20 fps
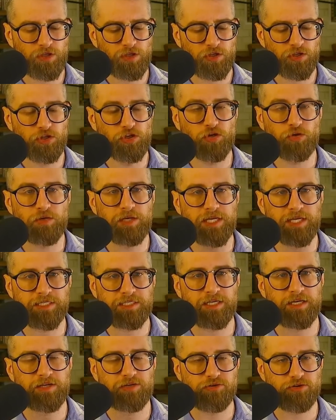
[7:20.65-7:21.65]
you need
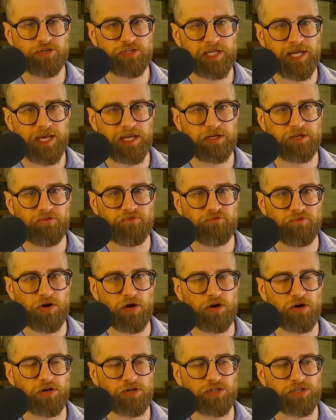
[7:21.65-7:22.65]
to understand
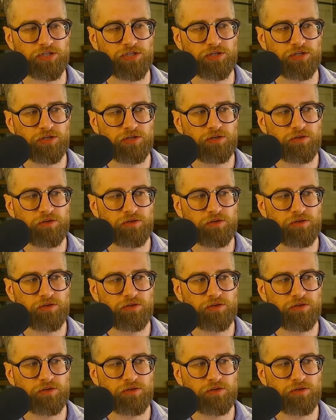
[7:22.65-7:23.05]
first